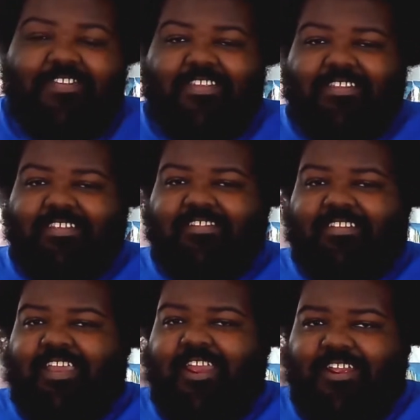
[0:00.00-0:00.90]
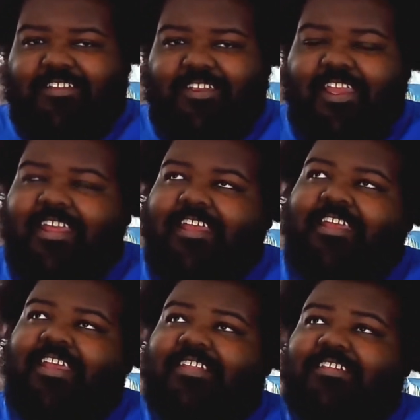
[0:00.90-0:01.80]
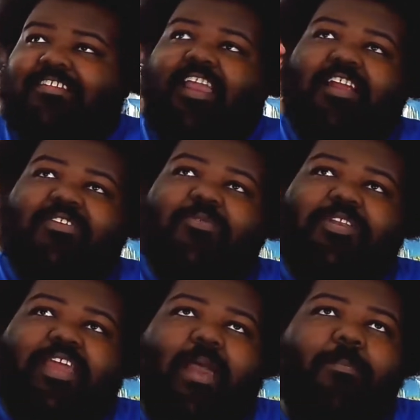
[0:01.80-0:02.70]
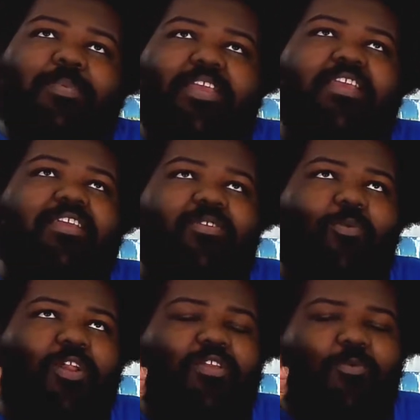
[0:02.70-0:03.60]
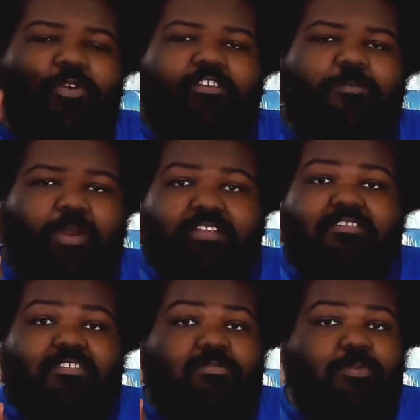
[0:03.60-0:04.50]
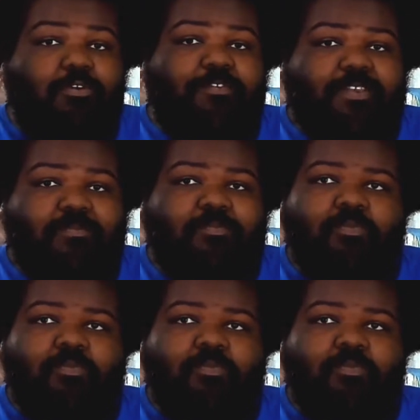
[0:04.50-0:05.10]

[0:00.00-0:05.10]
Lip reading: This character, this character would not be one of the worst parts of this movie